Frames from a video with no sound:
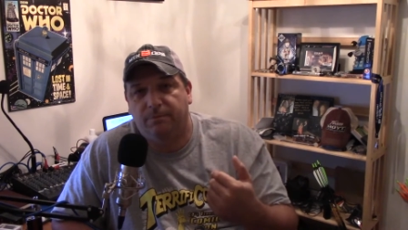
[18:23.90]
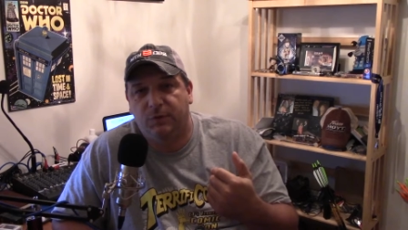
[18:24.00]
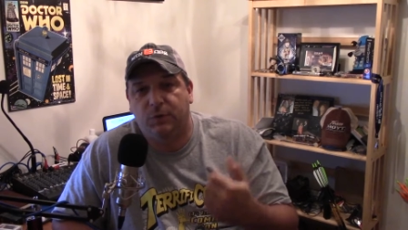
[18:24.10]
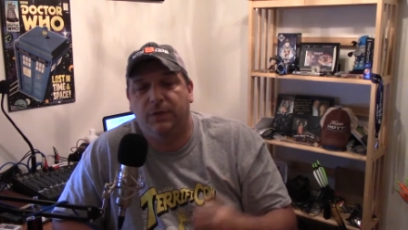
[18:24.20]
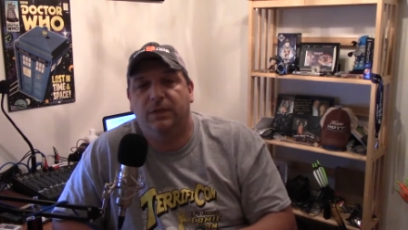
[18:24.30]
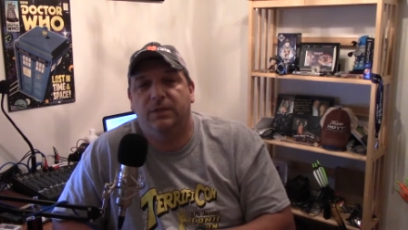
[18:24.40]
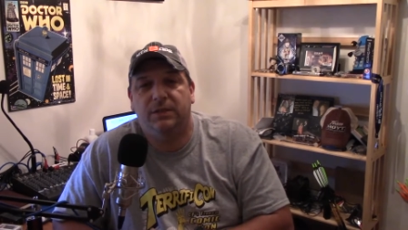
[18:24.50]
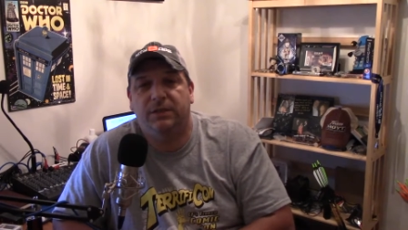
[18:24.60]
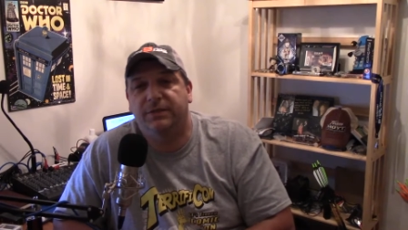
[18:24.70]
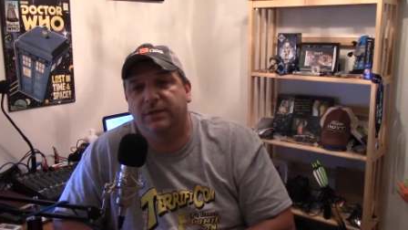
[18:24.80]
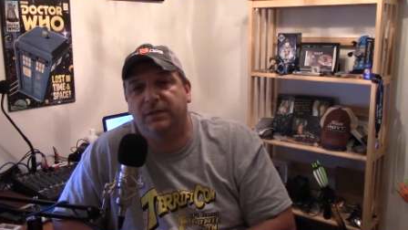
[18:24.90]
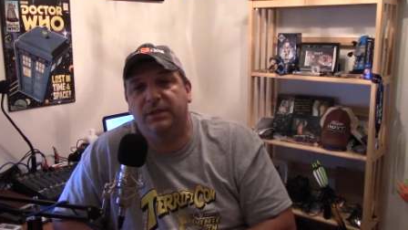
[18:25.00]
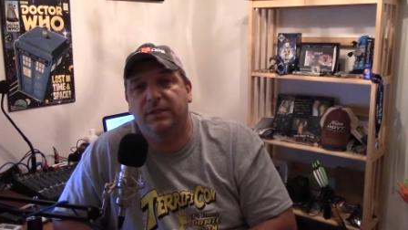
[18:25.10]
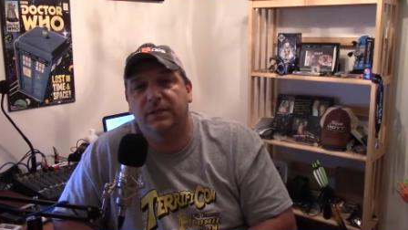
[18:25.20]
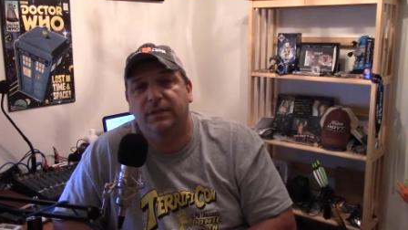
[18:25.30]
Join the
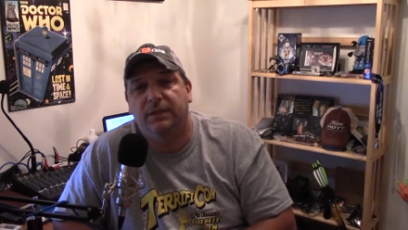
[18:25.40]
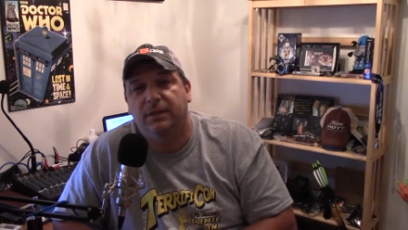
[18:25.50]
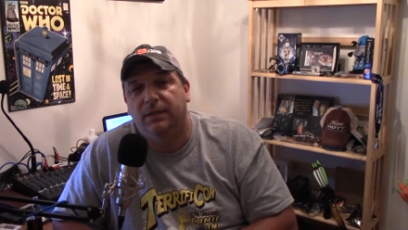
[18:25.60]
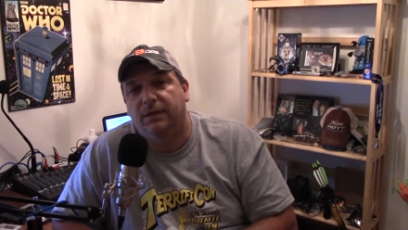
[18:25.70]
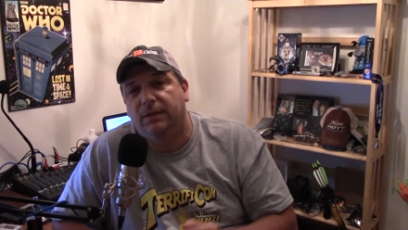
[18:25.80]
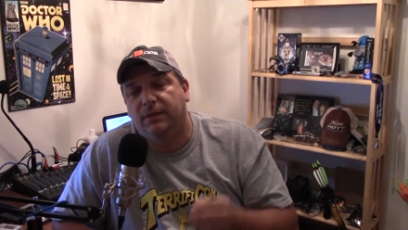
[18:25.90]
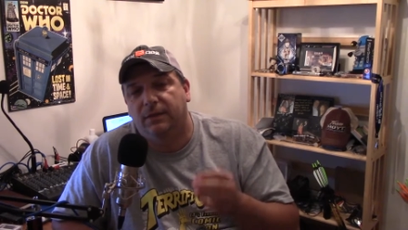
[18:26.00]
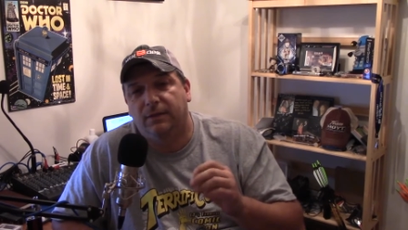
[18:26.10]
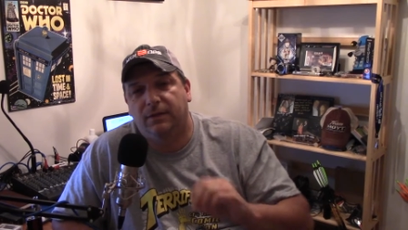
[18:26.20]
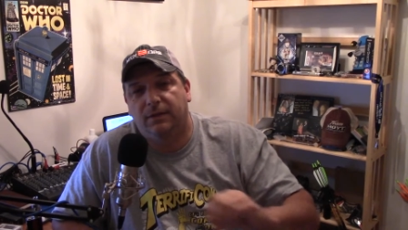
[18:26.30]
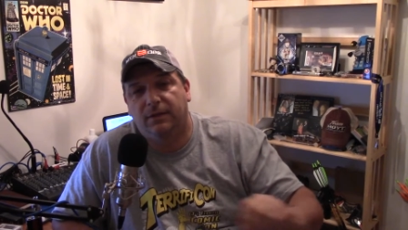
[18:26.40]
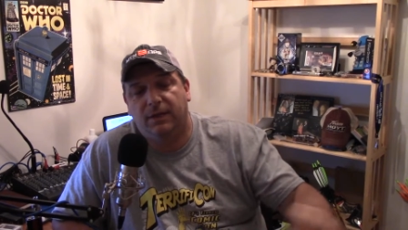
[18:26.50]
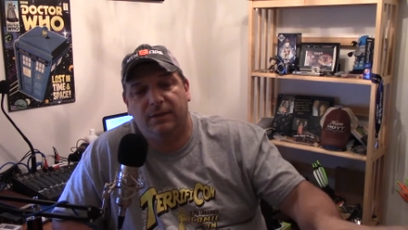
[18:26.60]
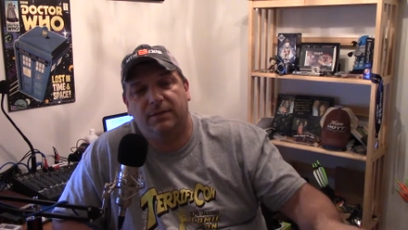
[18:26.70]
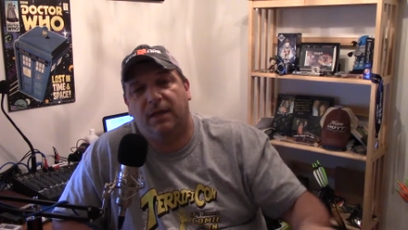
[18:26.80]
GLC,
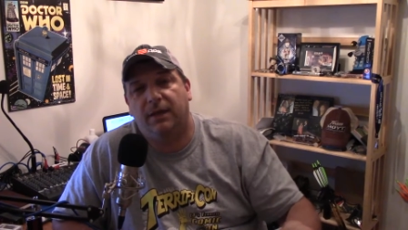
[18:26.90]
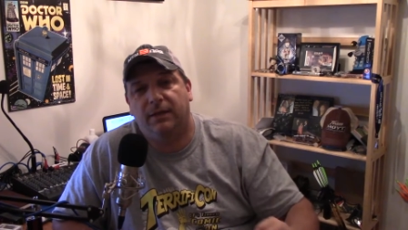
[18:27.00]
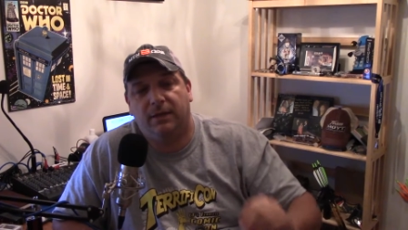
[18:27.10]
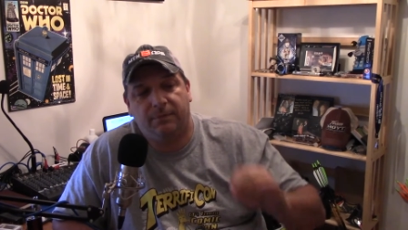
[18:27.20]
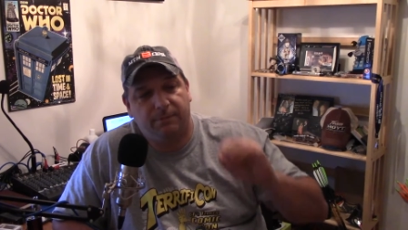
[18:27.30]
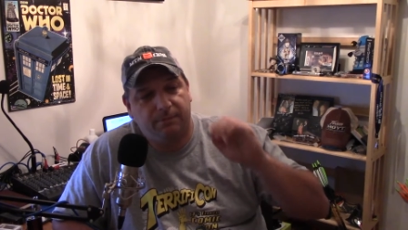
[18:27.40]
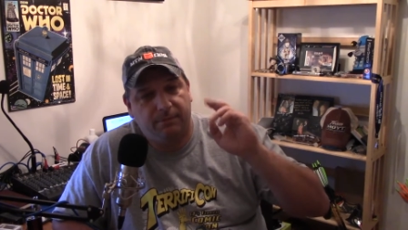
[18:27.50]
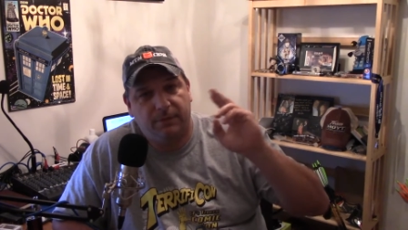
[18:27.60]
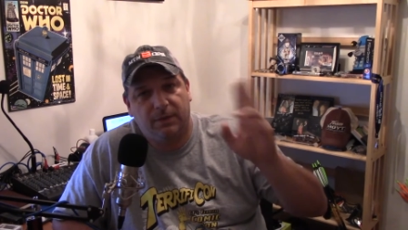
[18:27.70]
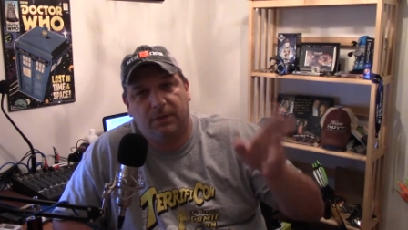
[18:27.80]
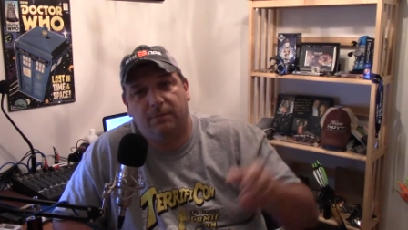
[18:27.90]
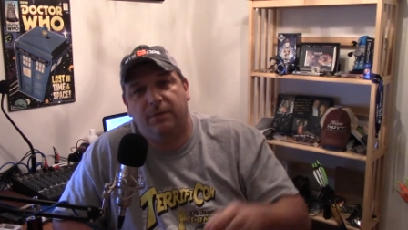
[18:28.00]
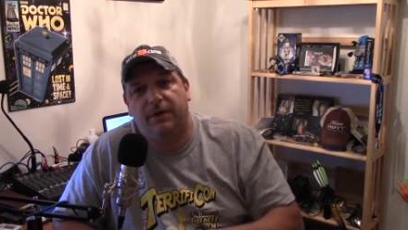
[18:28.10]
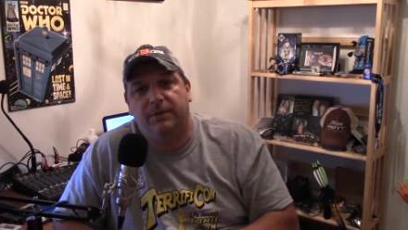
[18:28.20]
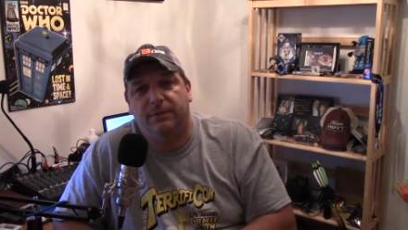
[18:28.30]
get signed up, come
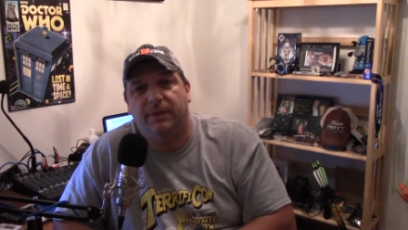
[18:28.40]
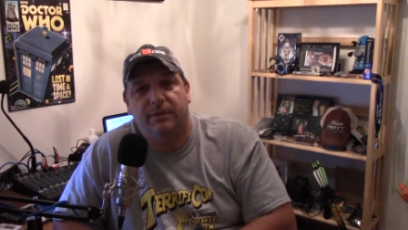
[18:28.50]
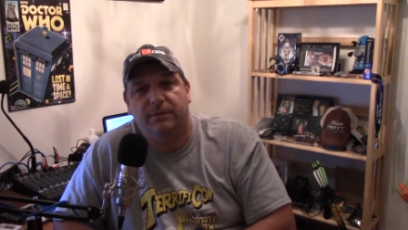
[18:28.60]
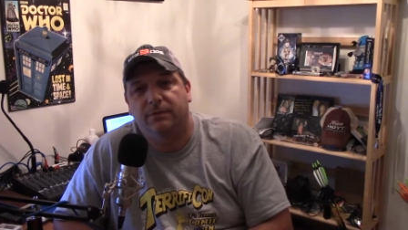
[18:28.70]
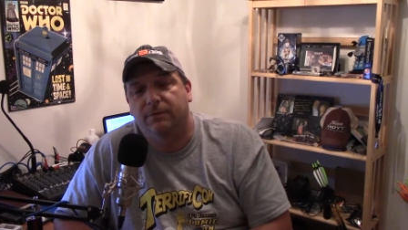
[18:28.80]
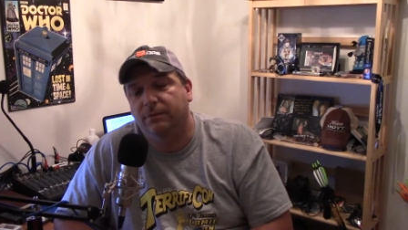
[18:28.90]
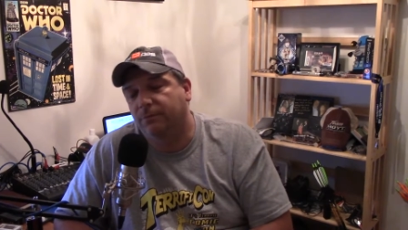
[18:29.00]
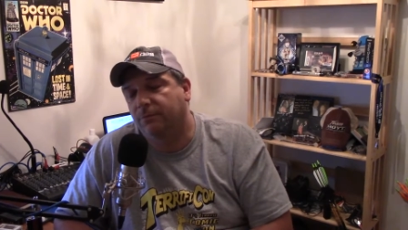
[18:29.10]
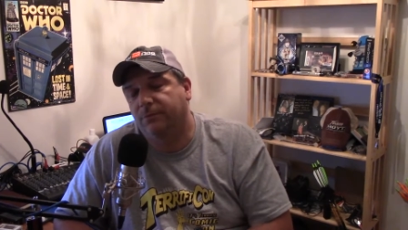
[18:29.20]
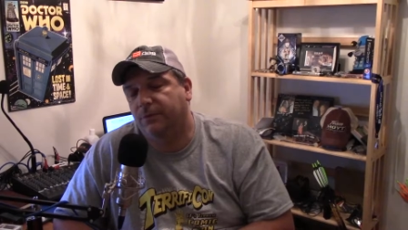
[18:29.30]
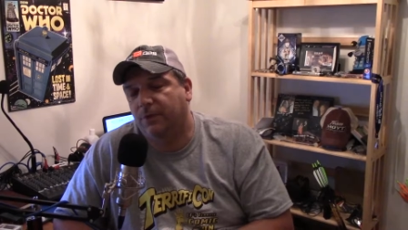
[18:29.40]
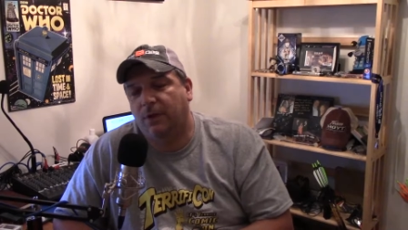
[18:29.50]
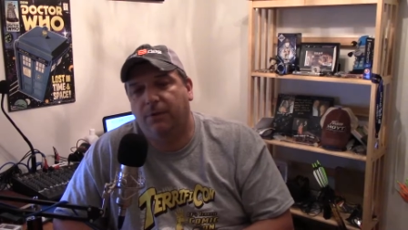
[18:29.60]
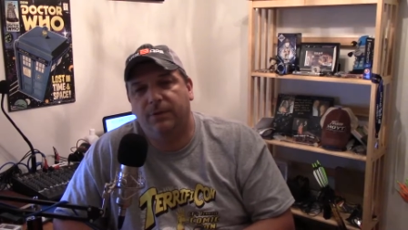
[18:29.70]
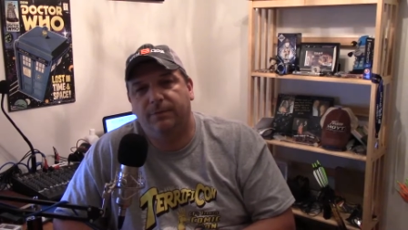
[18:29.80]
race with us. It's
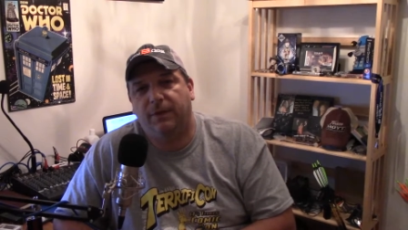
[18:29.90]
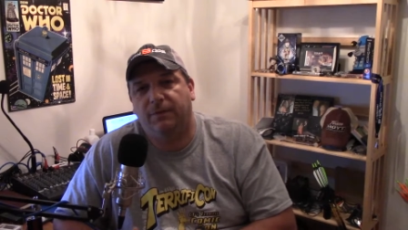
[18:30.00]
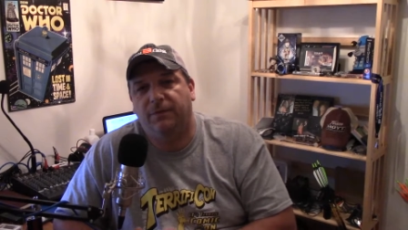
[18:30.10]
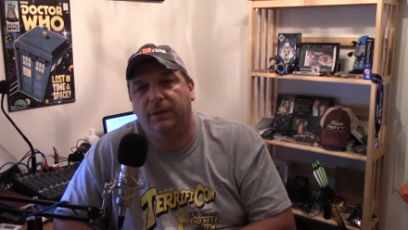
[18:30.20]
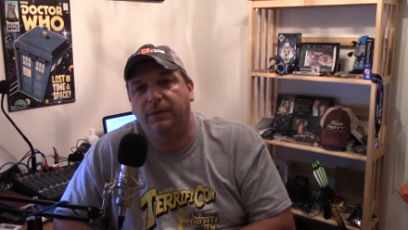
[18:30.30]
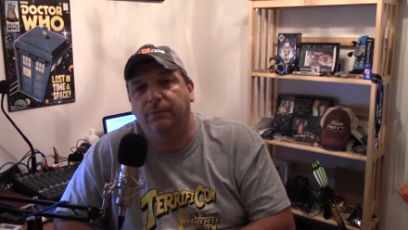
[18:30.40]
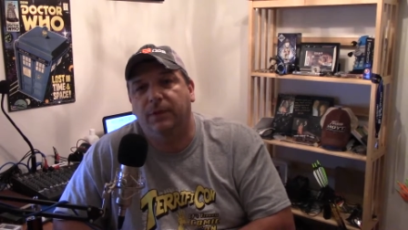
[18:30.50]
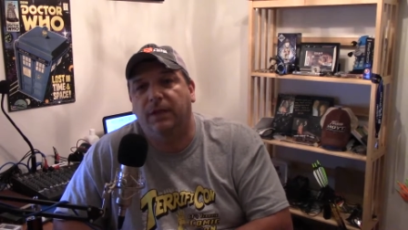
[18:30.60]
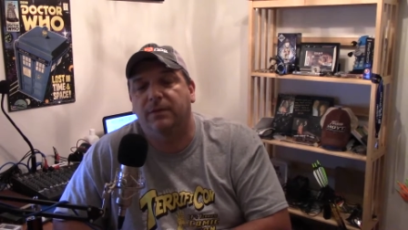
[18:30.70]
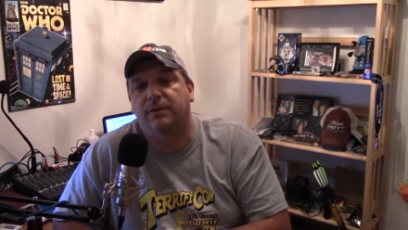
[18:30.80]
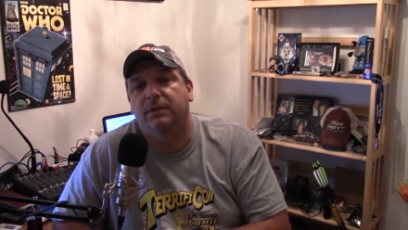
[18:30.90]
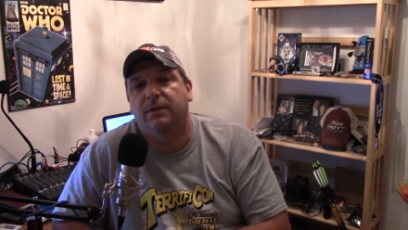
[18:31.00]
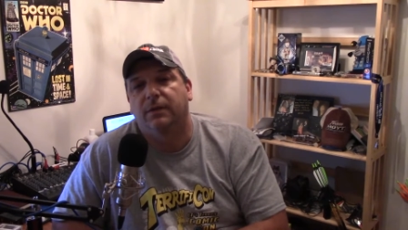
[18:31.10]
always about fun with us.